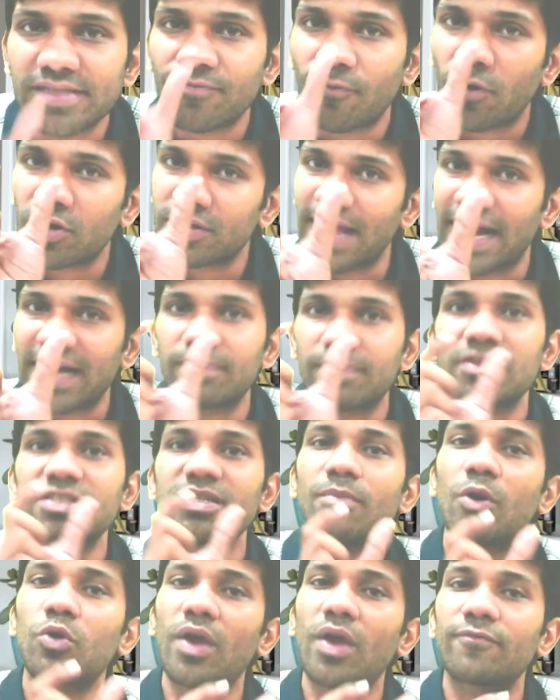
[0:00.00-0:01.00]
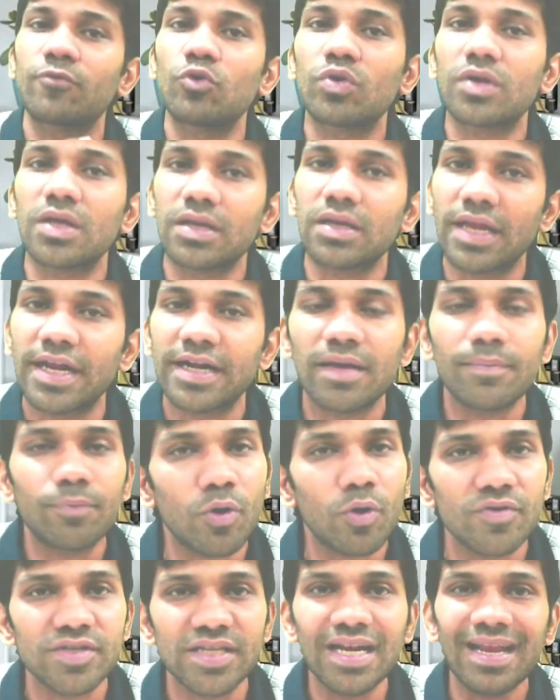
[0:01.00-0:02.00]
for that much amount I have to create a
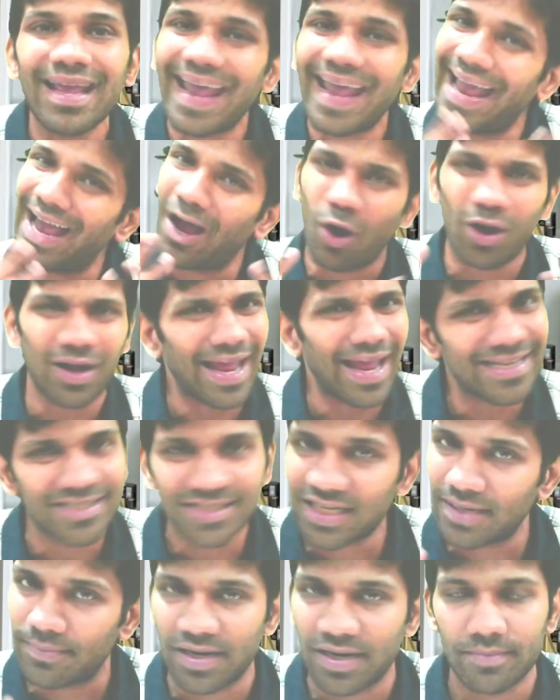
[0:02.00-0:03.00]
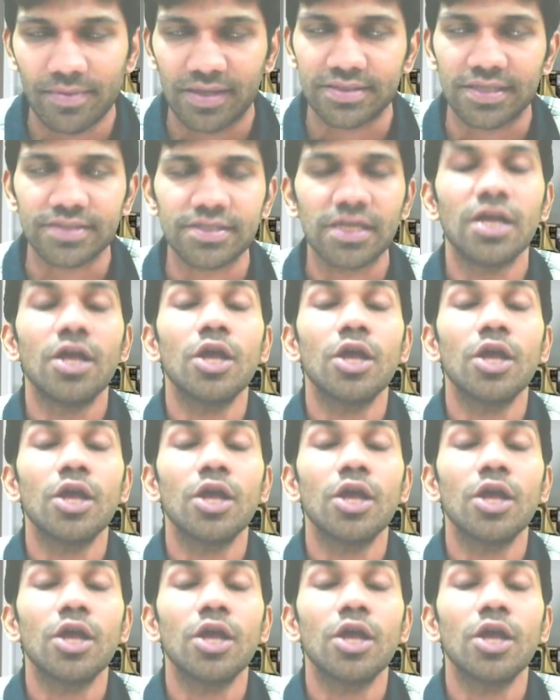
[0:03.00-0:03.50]
provision on estimate basis.